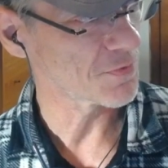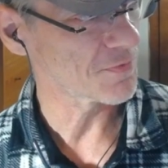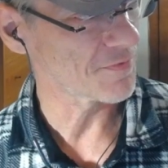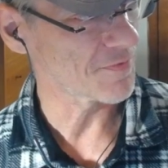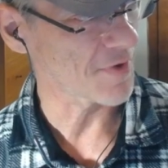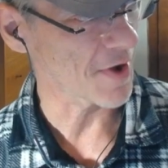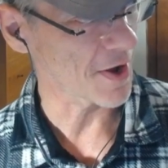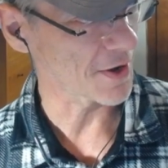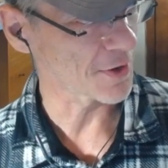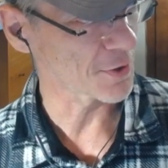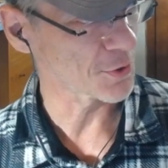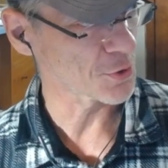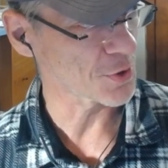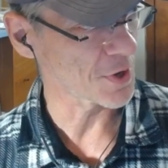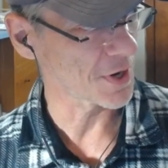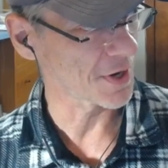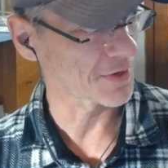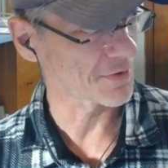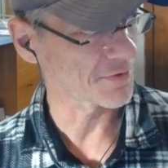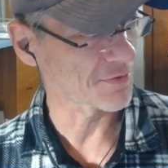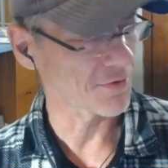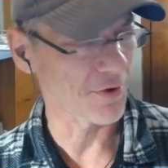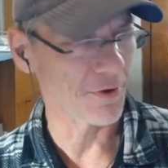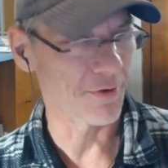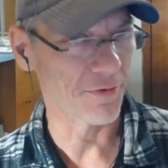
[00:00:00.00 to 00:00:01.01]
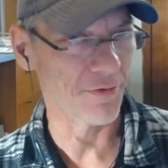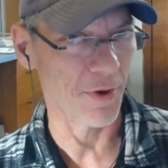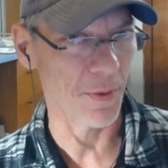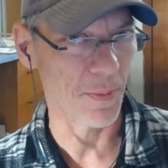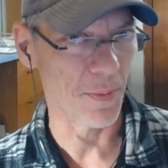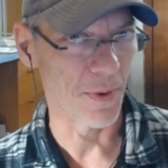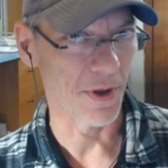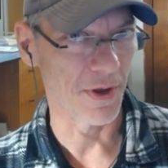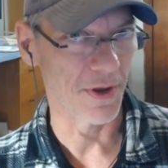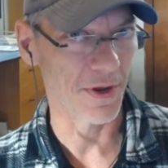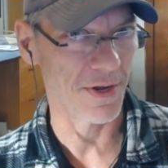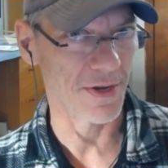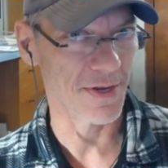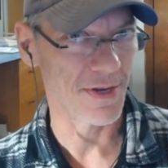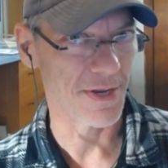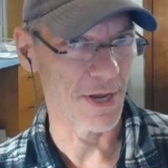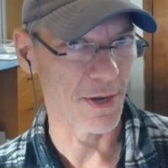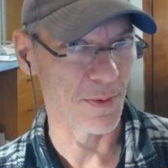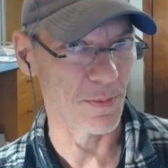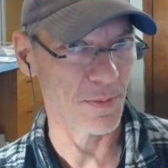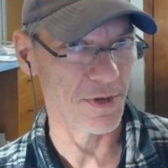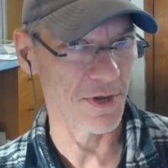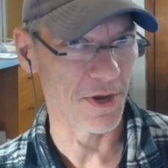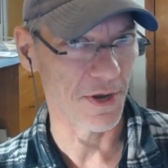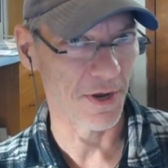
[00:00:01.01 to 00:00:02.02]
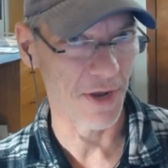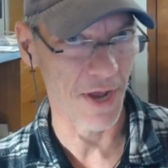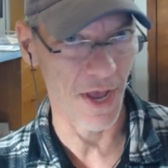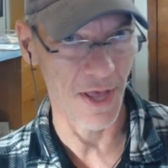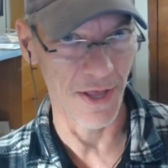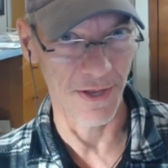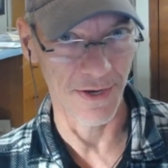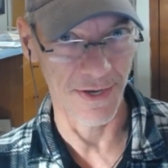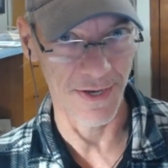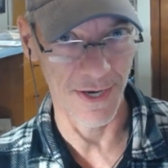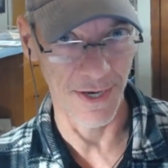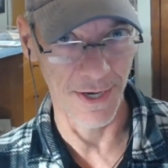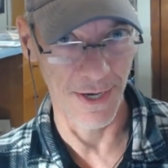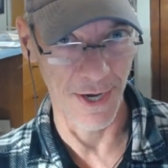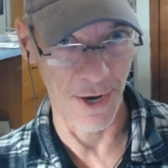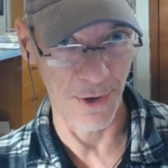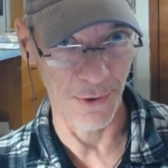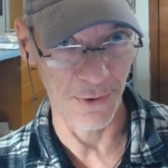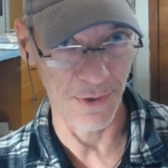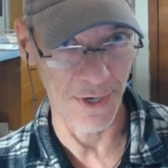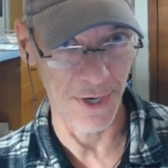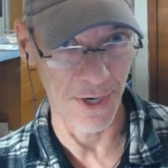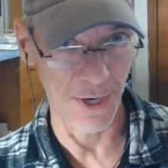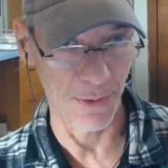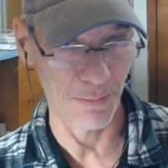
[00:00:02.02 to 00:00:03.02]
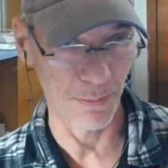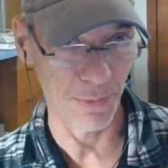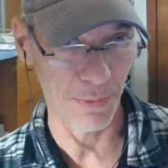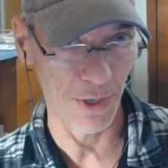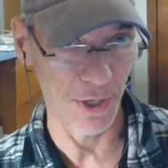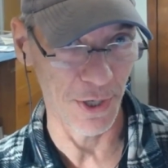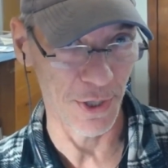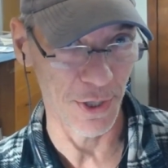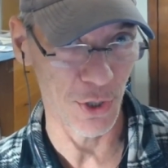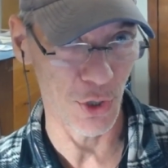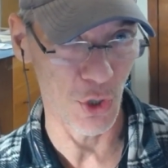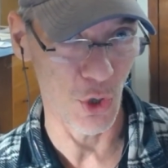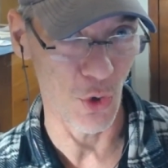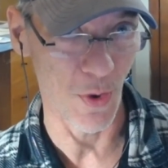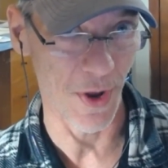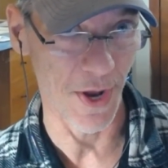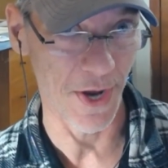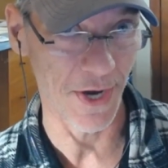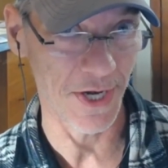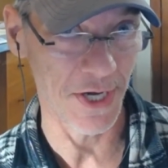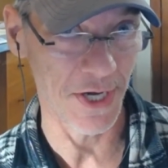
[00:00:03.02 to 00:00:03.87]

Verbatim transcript: file transfer from a Samsung Galaxy Note 10 Plus to a